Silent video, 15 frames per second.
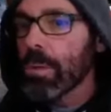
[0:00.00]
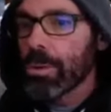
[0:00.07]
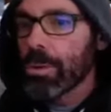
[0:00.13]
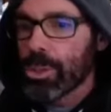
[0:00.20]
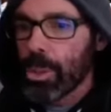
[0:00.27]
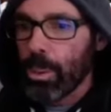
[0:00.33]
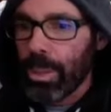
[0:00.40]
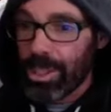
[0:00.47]

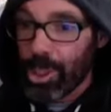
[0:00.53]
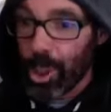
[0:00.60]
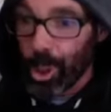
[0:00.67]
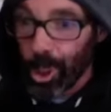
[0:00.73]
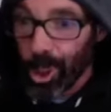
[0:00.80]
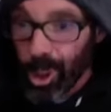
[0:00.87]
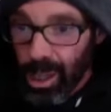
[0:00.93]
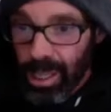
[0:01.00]
So
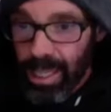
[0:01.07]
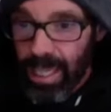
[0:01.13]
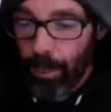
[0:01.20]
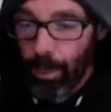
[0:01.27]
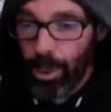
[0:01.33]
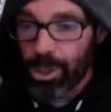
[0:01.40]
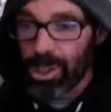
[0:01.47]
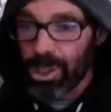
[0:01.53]
internally, I
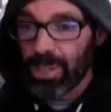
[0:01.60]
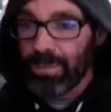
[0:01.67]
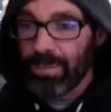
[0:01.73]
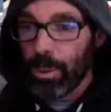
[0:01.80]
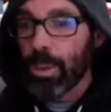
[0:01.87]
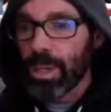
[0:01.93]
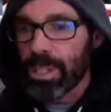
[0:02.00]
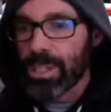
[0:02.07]
want you to
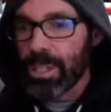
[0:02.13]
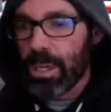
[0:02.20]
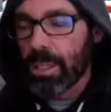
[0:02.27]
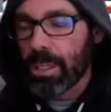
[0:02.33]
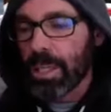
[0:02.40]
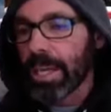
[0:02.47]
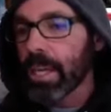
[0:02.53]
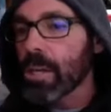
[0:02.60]
focus on
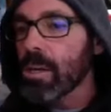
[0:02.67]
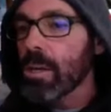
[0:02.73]
like